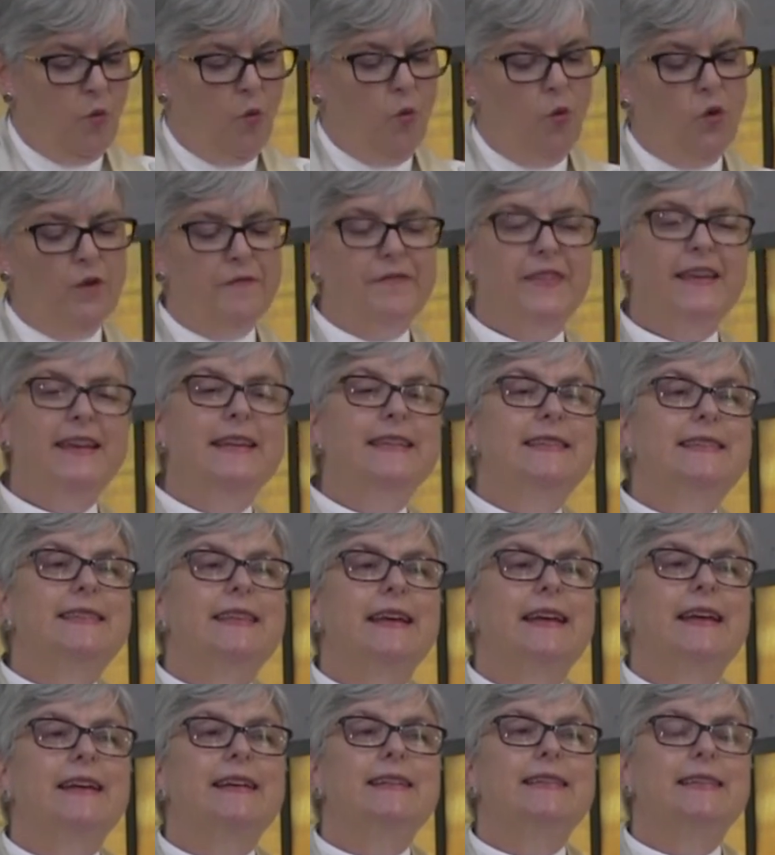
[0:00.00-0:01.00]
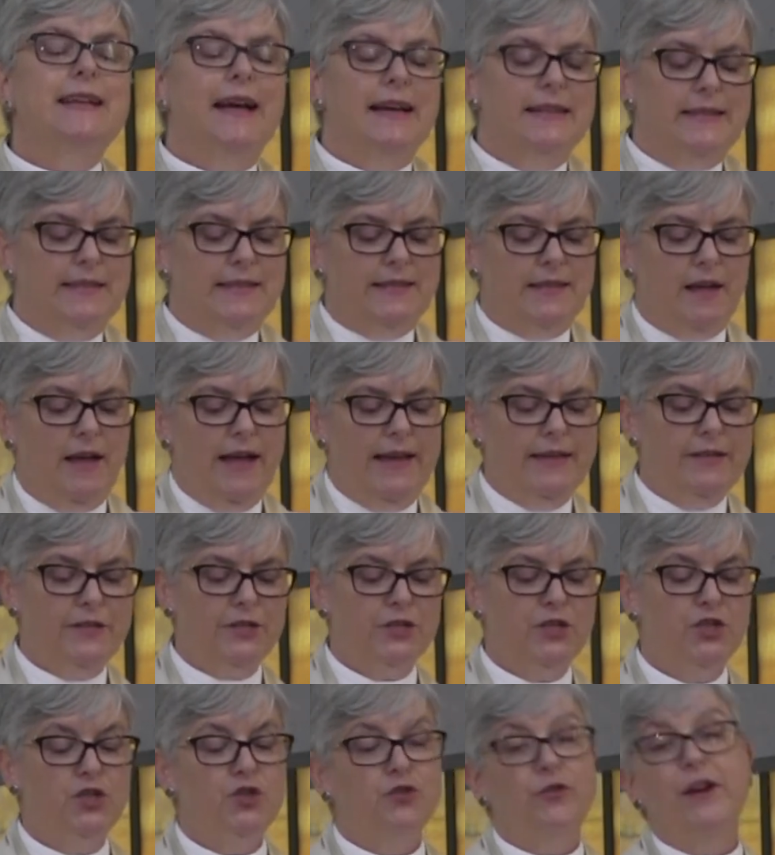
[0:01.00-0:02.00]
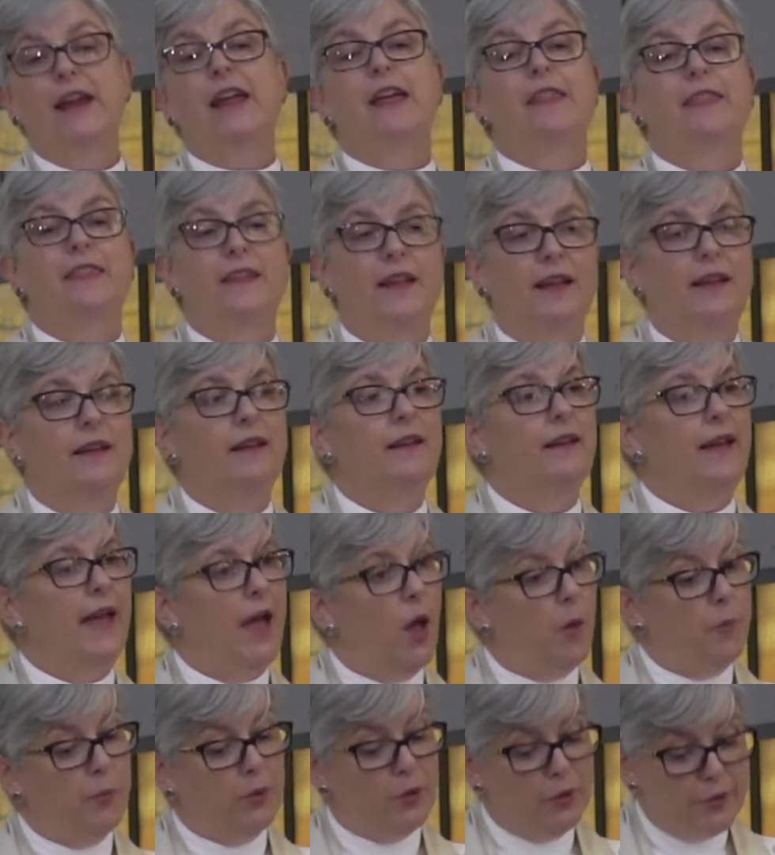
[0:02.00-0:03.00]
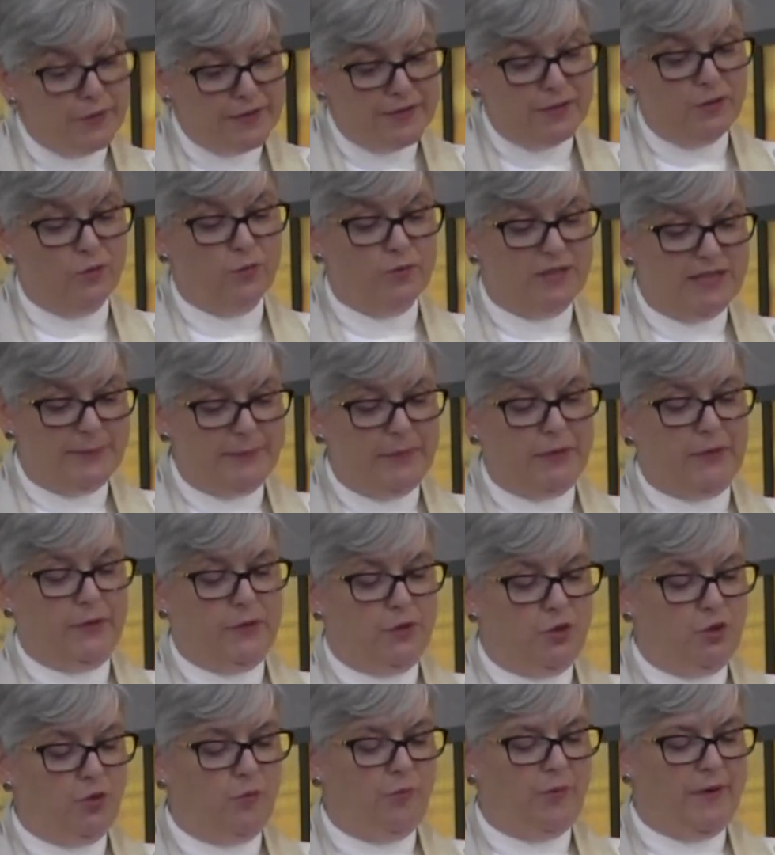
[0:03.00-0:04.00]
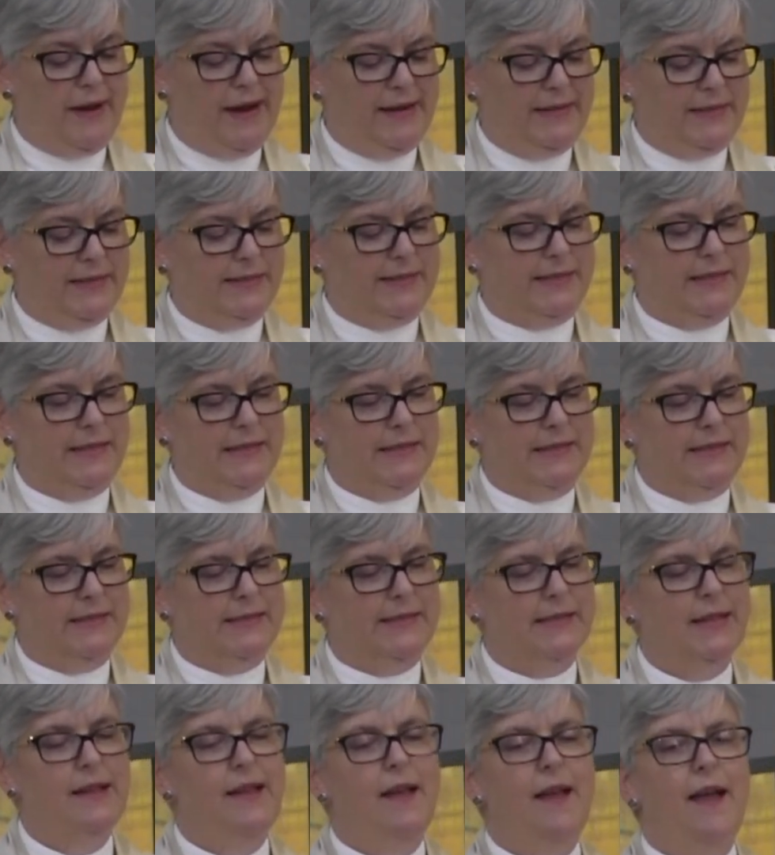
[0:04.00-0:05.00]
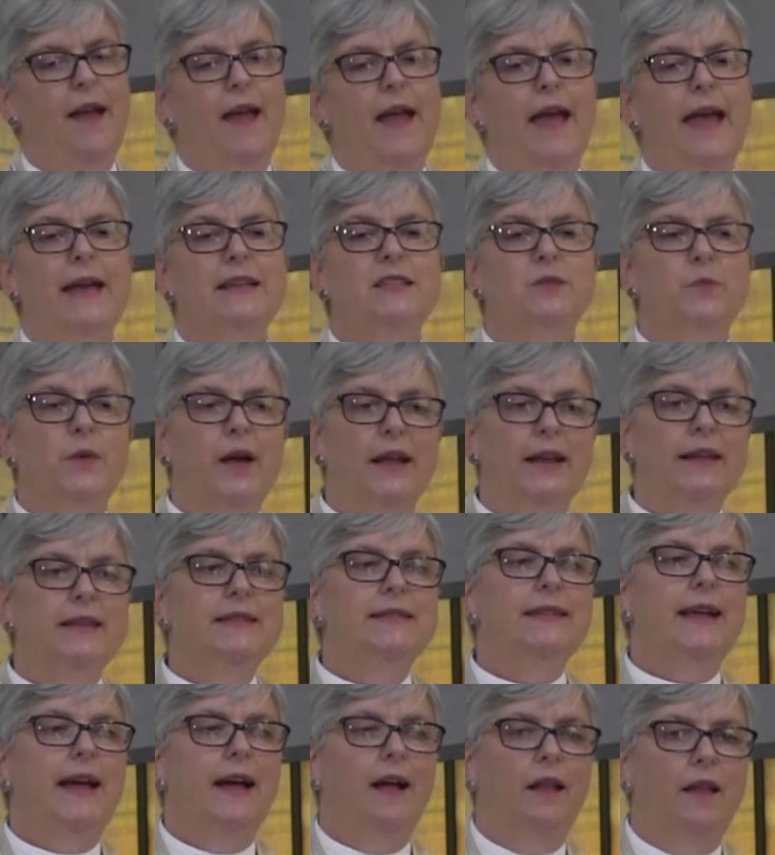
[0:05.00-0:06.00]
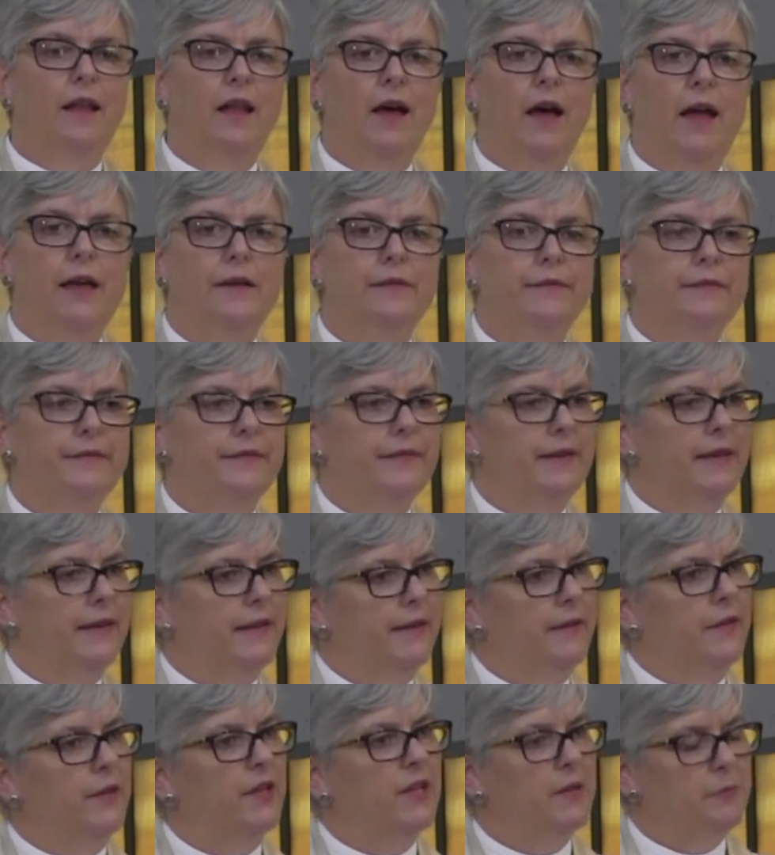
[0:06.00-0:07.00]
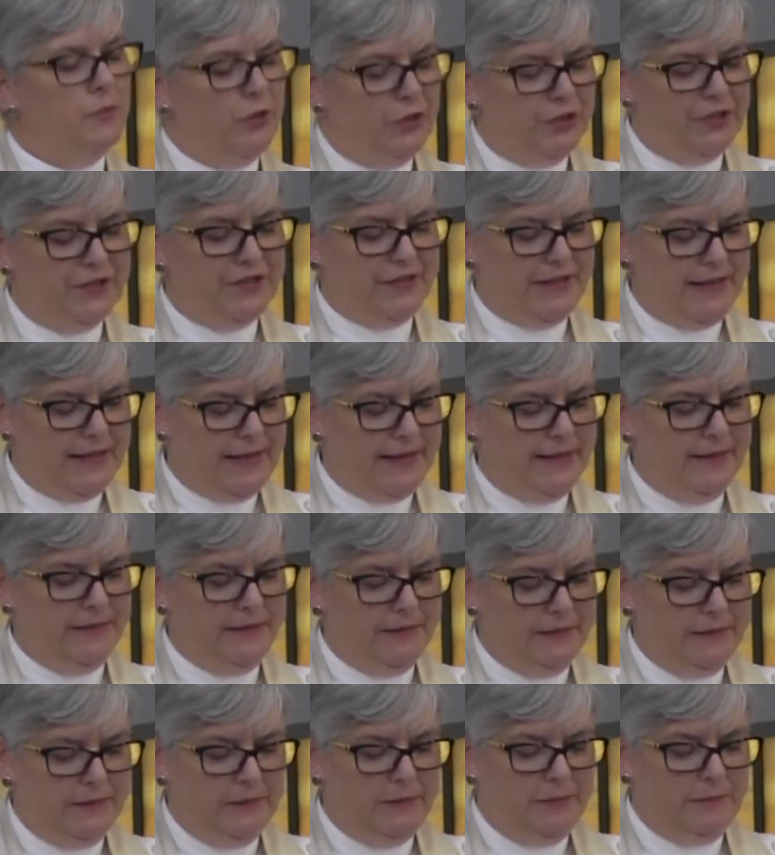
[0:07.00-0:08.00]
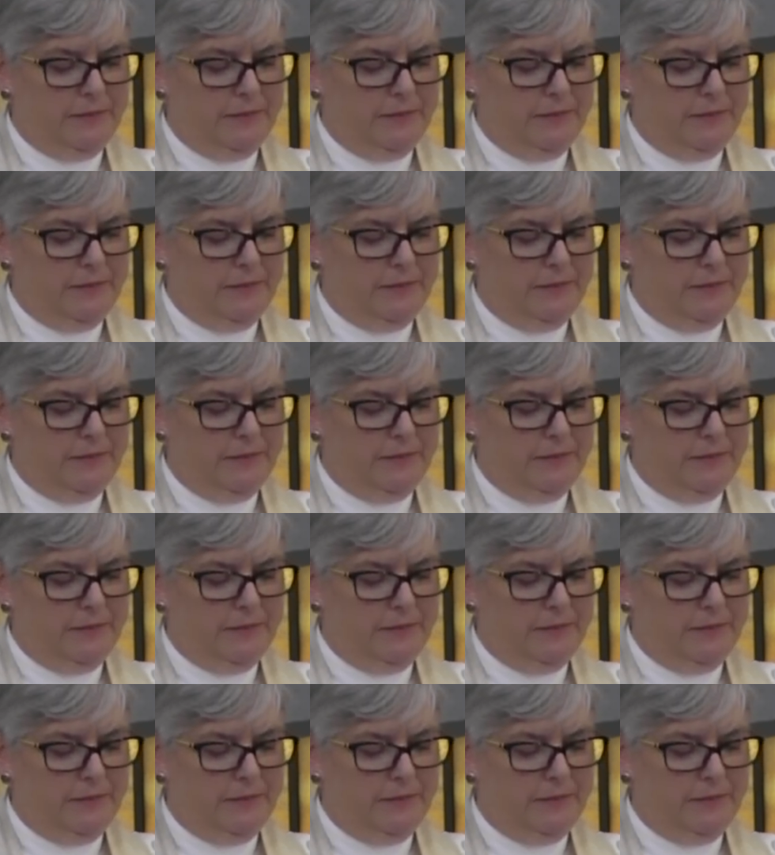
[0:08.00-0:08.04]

All of these things are designed to strengthen our personal spiritual practices as well as our life in community.